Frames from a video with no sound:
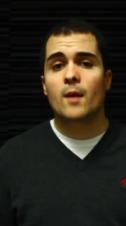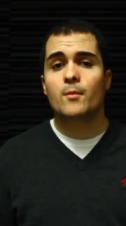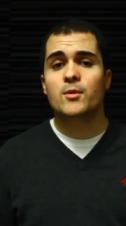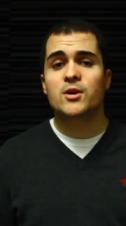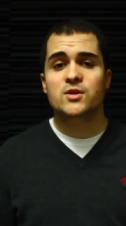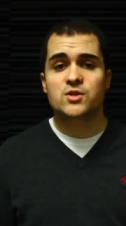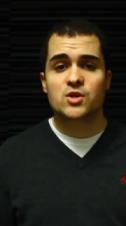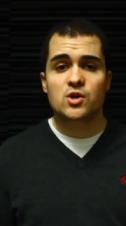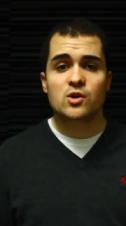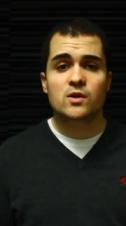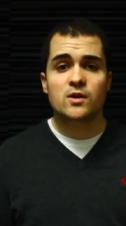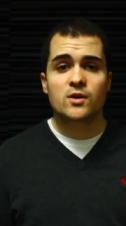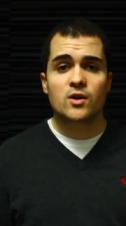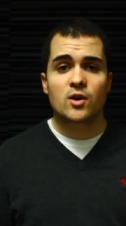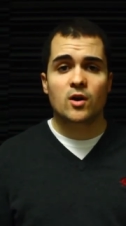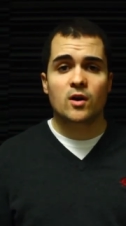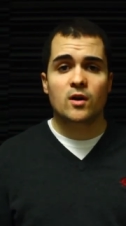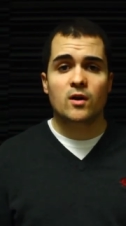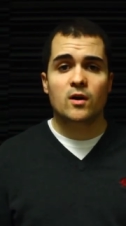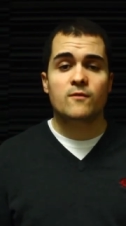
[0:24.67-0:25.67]
because her
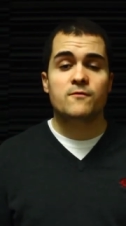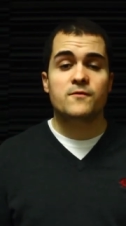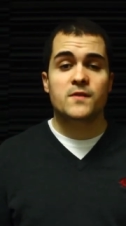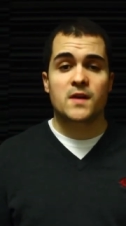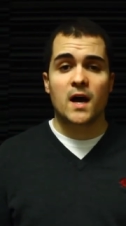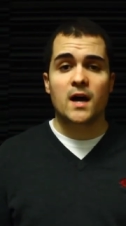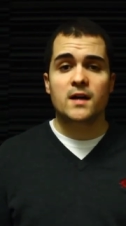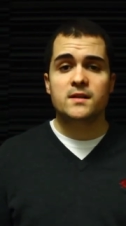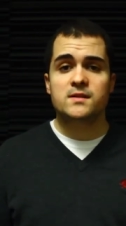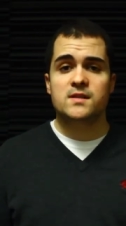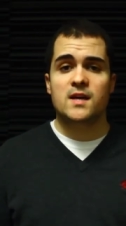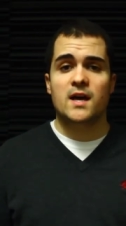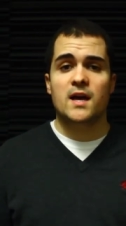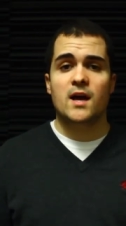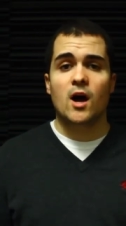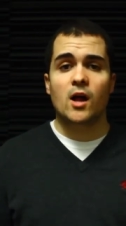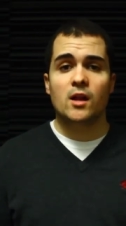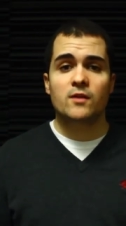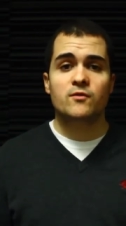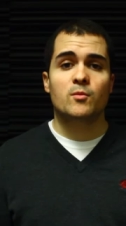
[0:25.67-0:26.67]
and her fiance,
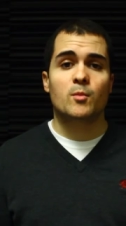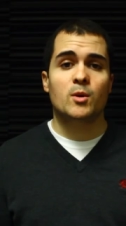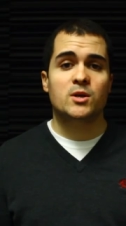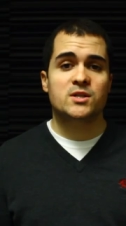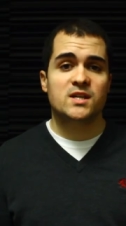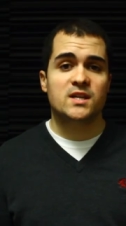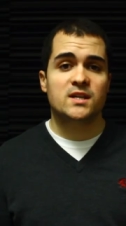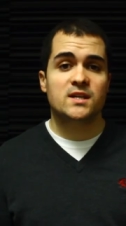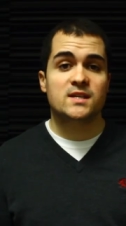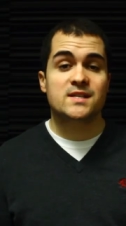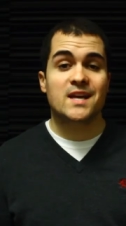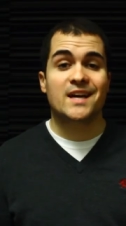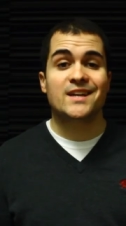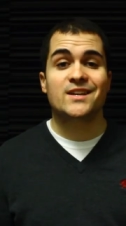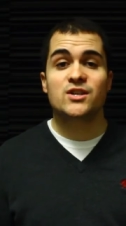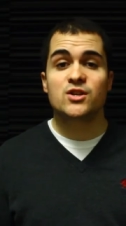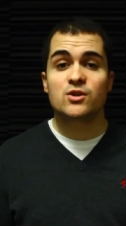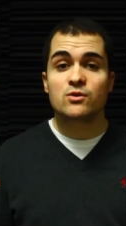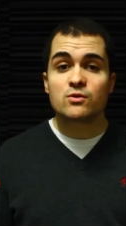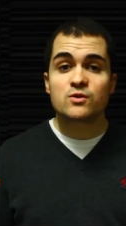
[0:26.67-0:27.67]
Oliver Martinez,
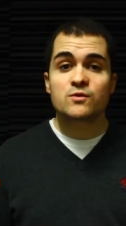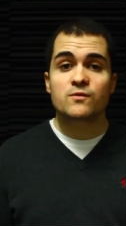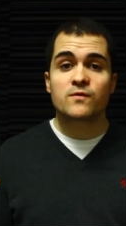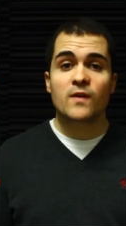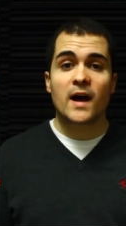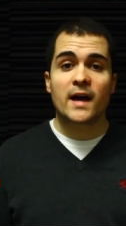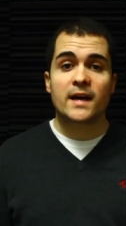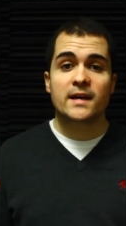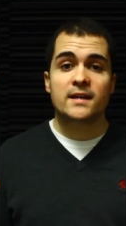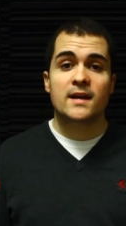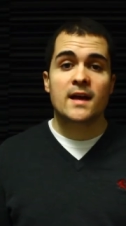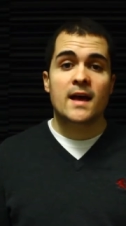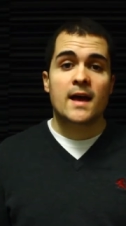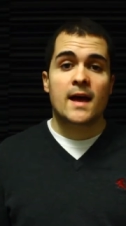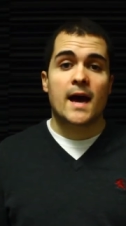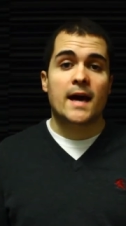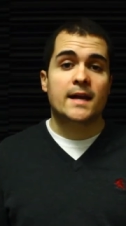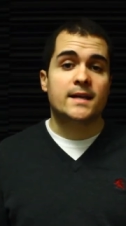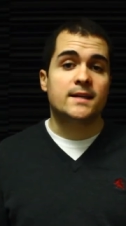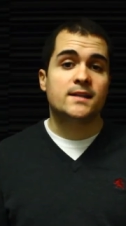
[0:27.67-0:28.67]
got in a huge fight
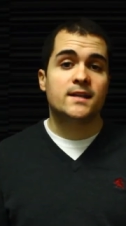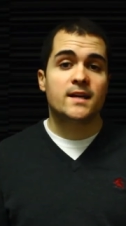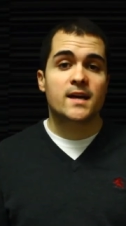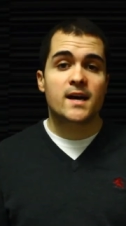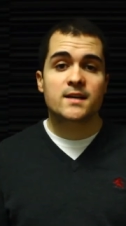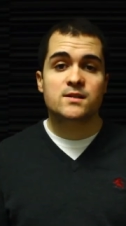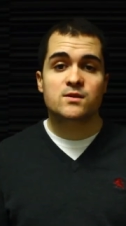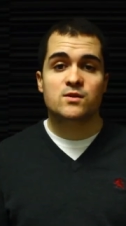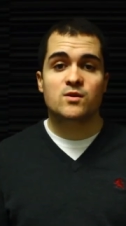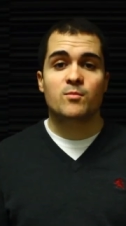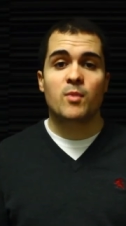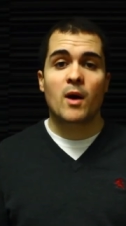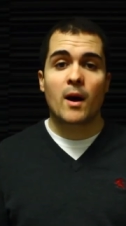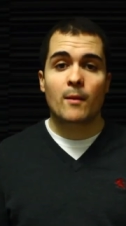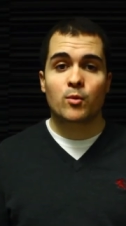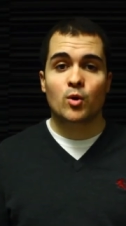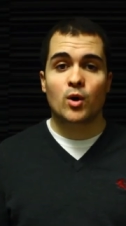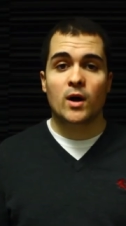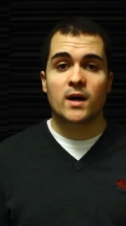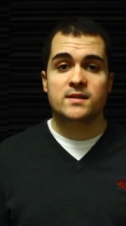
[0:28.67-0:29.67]
at LAX with the
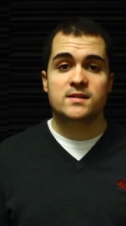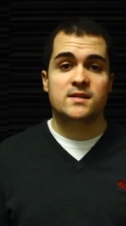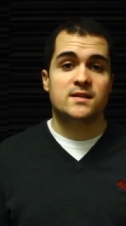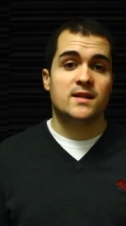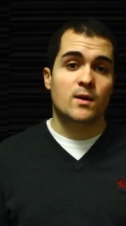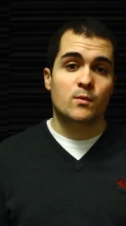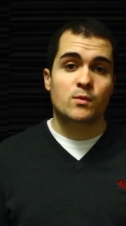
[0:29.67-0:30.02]
paparazzi.